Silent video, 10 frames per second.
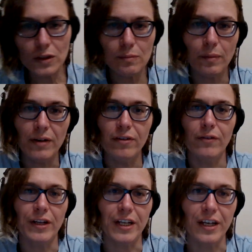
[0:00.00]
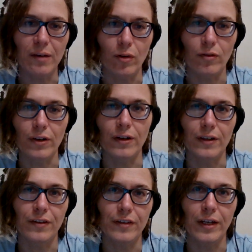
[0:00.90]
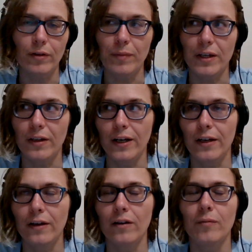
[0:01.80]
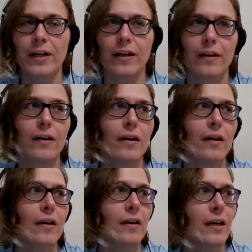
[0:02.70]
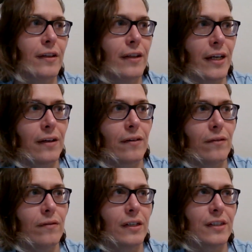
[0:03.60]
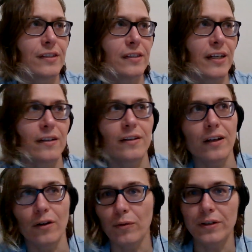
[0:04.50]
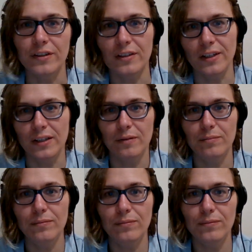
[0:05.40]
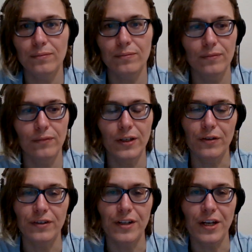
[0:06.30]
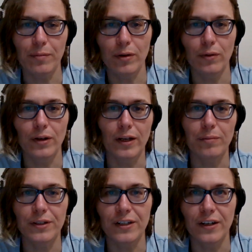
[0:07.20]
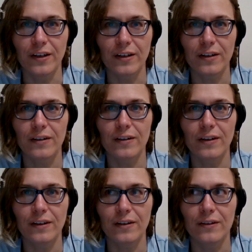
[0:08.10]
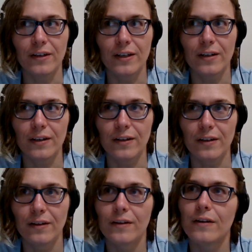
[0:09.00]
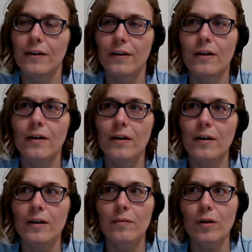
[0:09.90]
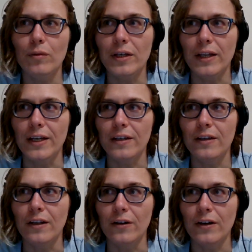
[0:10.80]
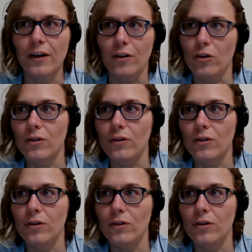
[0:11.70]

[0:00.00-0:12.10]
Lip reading: My friend Rainy came over and stayed with me in the night, and oh my god, and like, we just like, you know, we're just like, we used to date, but we're like platonic now, like, and but we like, you know, cuddled,